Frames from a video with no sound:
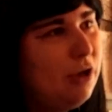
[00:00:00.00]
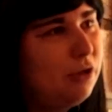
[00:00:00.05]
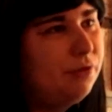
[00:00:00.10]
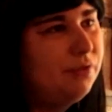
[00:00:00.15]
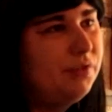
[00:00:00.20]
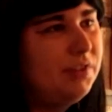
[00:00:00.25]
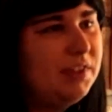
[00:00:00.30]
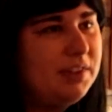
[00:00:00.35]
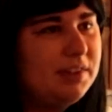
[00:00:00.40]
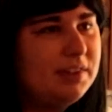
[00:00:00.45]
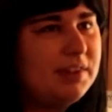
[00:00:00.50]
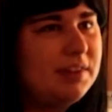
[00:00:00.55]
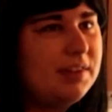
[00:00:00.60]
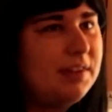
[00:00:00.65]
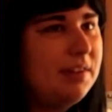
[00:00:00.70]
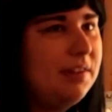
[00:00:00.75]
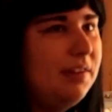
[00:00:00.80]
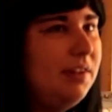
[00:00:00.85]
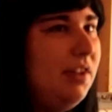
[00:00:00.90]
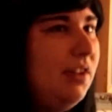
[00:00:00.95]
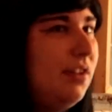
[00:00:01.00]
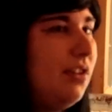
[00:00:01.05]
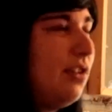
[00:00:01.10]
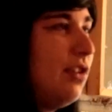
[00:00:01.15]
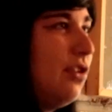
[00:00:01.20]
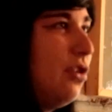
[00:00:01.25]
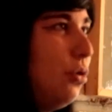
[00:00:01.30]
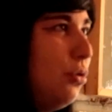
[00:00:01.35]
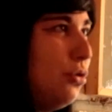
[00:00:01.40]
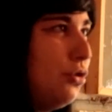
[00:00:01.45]
out of these
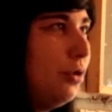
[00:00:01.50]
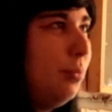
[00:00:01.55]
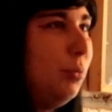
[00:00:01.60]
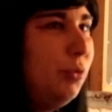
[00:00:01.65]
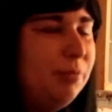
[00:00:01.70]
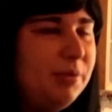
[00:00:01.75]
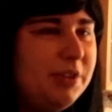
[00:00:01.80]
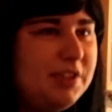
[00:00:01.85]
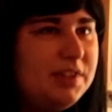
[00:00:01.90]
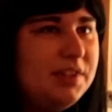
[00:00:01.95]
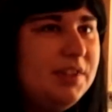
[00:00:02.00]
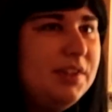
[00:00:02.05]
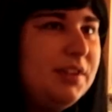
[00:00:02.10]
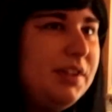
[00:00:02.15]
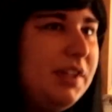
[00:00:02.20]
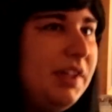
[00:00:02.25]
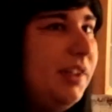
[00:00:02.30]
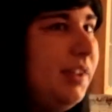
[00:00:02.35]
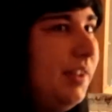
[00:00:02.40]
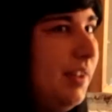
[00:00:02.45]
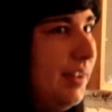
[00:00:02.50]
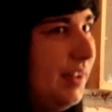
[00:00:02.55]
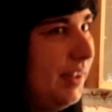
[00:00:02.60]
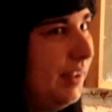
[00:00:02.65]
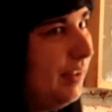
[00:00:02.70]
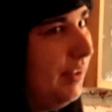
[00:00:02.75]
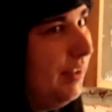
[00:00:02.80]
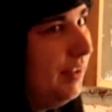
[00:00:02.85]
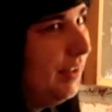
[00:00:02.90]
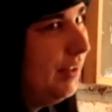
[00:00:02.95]
social movements in the
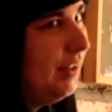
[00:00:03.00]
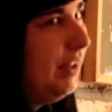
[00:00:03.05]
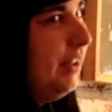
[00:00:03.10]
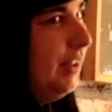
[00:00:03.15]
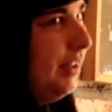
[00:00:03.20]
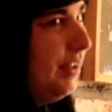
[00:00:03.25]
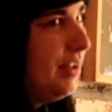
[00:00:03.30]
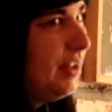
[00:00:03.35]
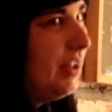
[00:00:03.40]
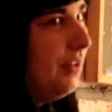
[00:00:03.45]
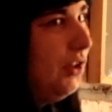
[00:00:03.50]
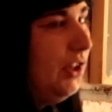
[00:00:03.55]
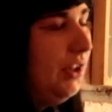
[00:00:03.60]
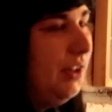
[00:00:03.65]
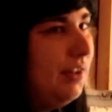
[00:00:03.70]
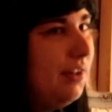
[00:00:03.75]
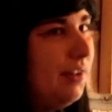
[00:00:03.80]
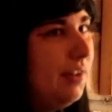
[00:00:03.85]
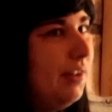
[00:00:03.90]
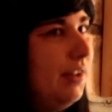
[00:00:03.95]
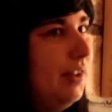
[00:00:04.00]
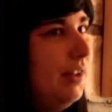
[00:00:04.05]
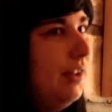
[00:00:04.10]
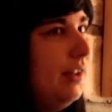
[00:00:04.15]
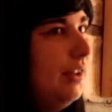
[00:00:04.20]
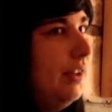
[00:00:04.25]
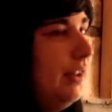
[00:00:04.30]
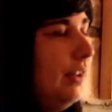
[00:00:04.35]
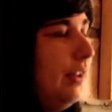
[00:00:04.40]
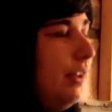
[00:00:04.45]
1960s and 1970s,
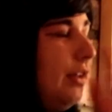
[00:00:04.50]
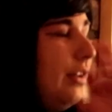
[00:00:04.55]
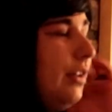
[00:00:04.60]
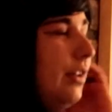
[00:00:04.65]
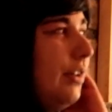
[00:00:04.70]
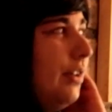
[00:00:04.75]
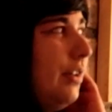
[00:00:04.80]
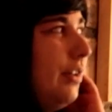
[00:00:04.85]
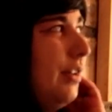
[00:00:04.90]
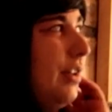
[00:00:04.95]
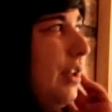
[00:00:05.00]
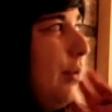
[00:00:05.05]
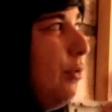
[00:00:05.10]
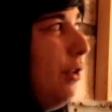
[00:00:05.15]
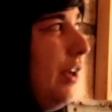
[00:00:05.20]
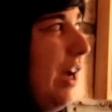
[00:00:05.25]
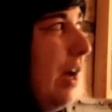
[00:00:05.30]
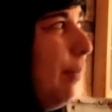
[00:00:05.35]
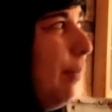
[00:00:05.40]
that were